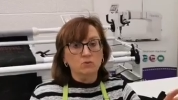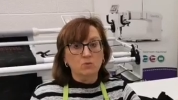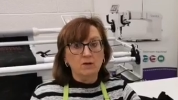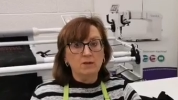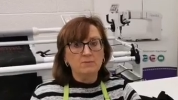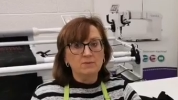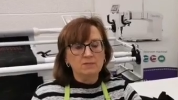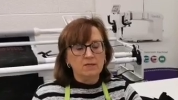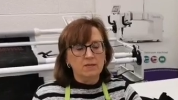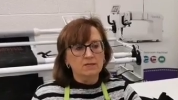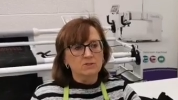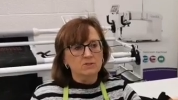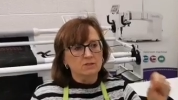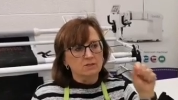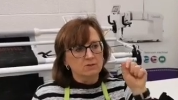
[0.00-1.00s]
by
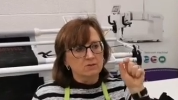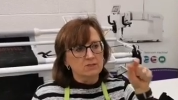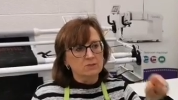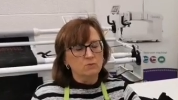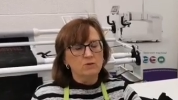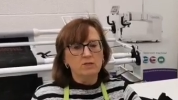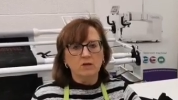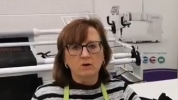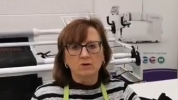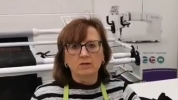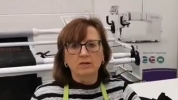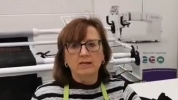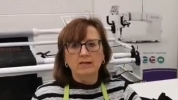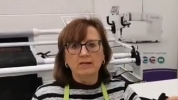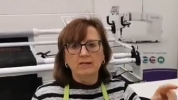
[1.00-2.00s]
20% this week
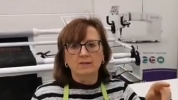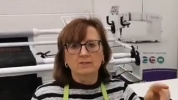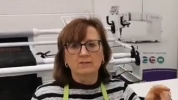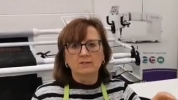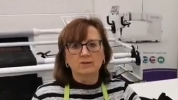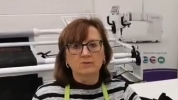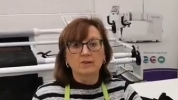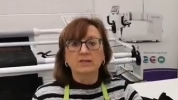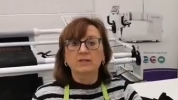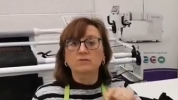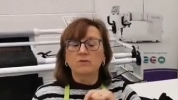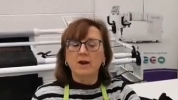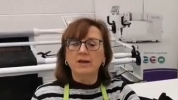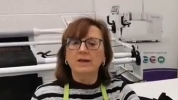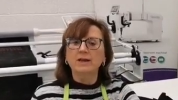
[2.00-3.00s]
only till
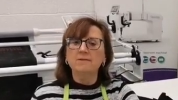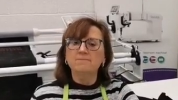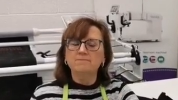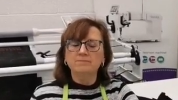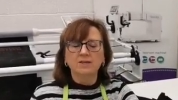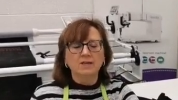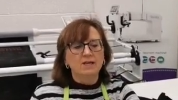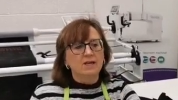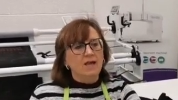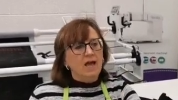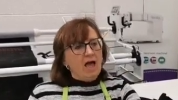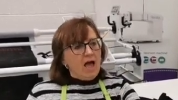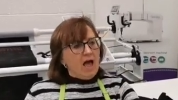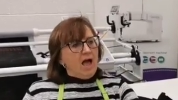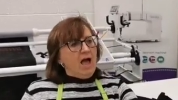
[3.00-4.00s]
next Friday.
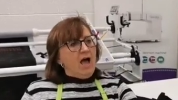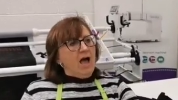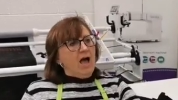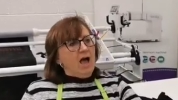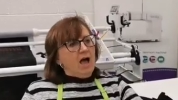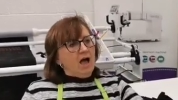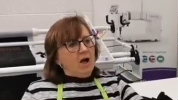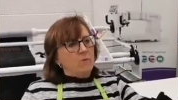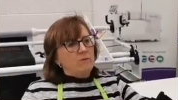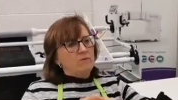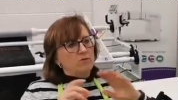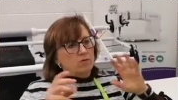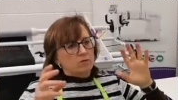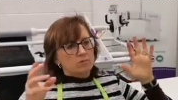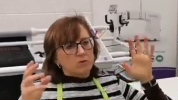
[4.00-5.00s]

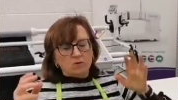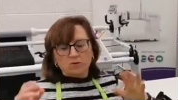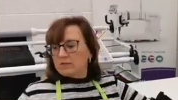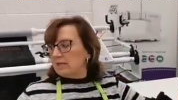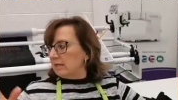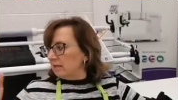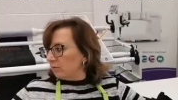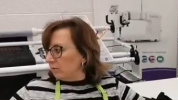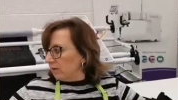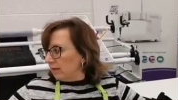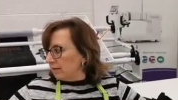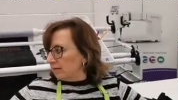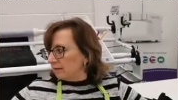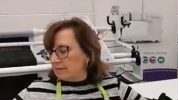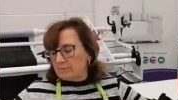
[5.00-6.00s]
We've got the Moxie that we
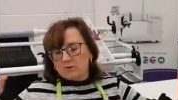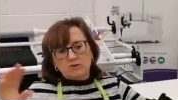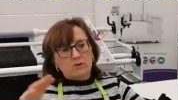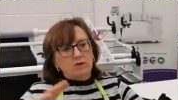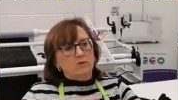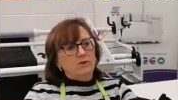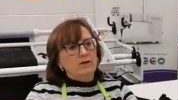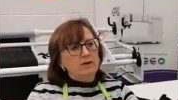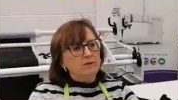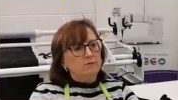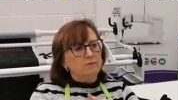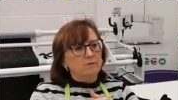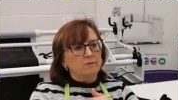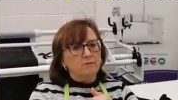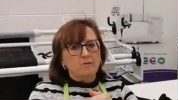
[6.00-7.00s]
can demonstrate on the
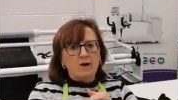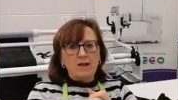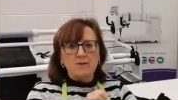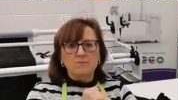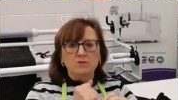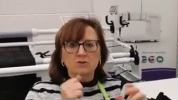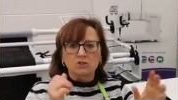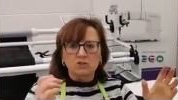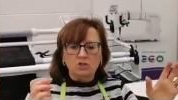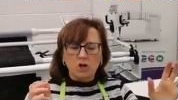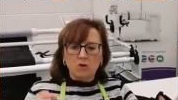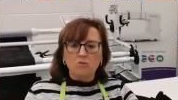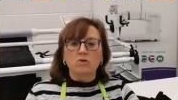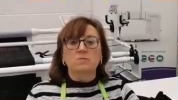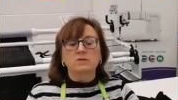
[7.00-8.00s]
little foot frame. The
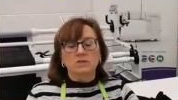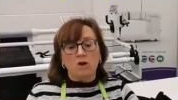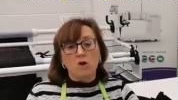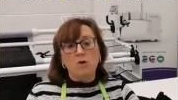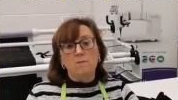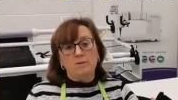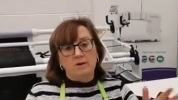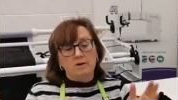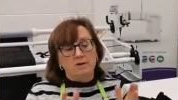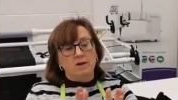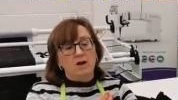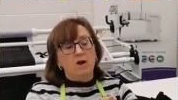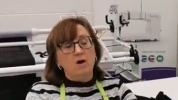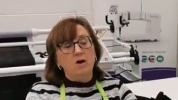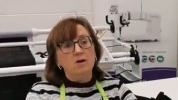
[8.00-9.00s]
showroom is open
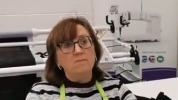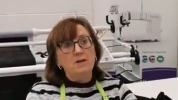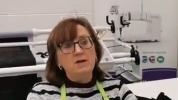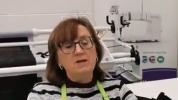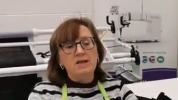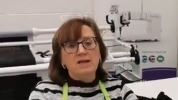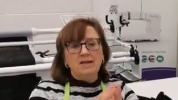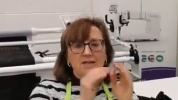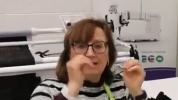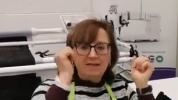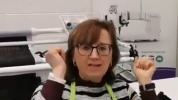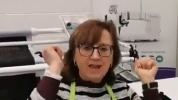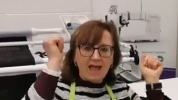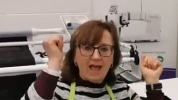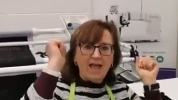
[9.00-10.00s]
on Monday.
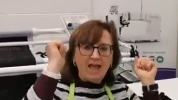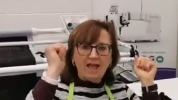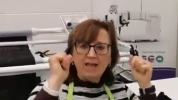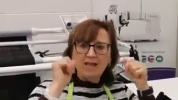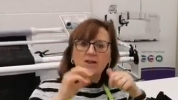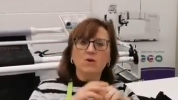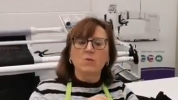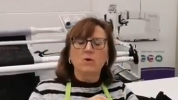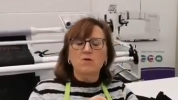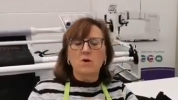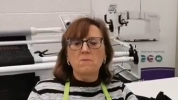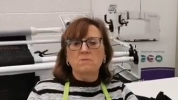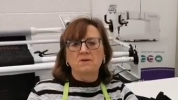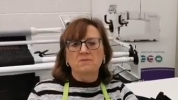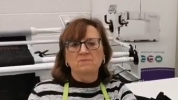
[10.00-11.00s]
Yay! We're
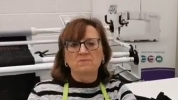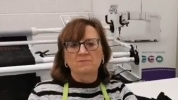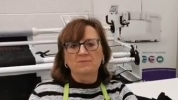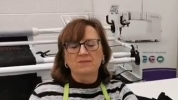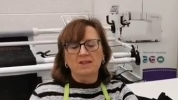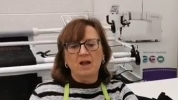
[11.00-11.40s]
open.